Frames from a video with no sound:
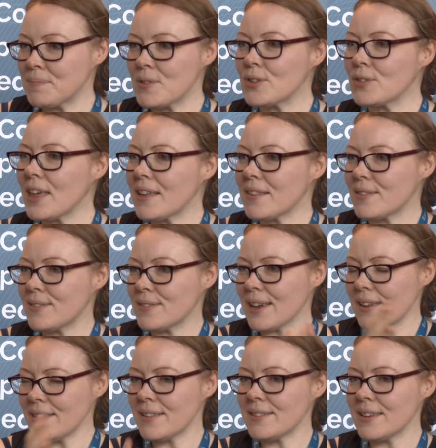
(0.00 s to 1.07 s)
So that's
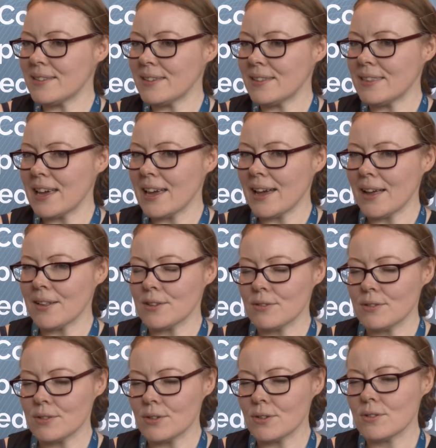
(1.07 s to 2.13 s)
kind of sitting there as a
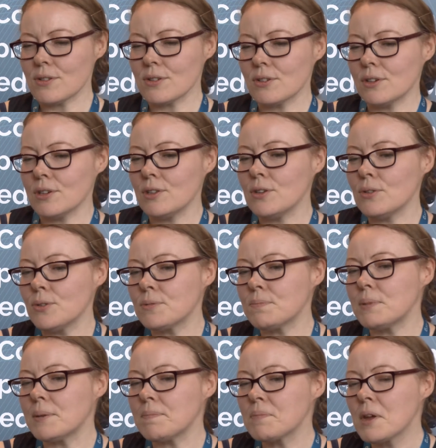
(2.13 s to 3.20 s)
resource to go and use.
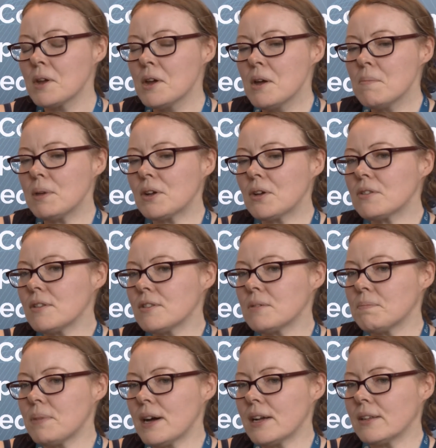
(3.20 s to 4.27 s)
But because it's a
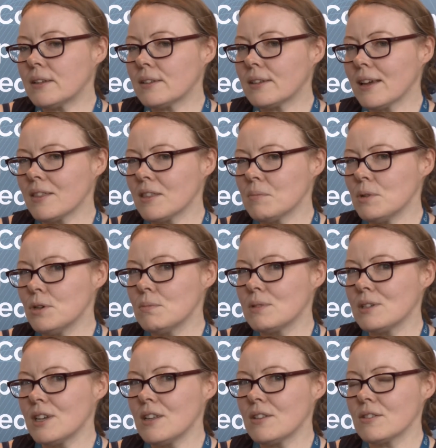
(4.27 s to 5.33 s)
pilot, at the
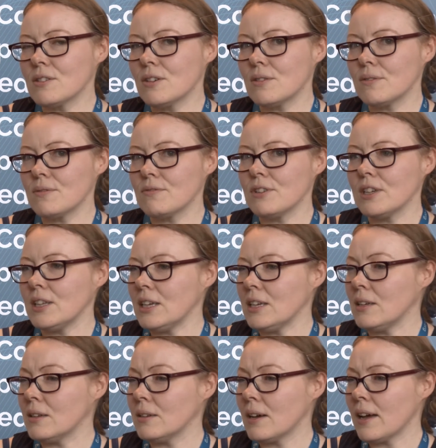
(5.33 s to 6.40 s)
moment it's not
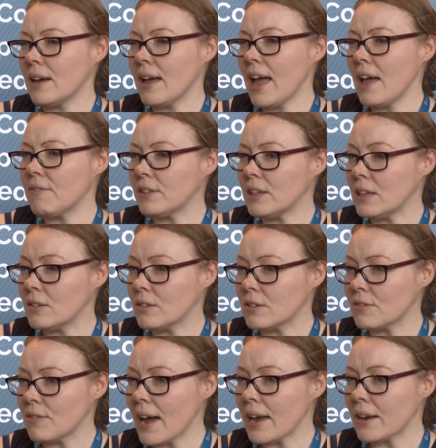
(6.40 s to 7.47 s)
really heavily
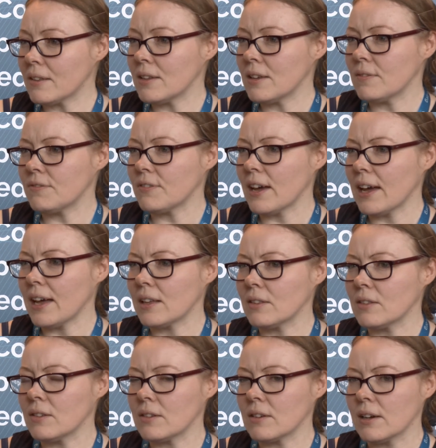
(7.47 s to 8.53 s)
interactive, and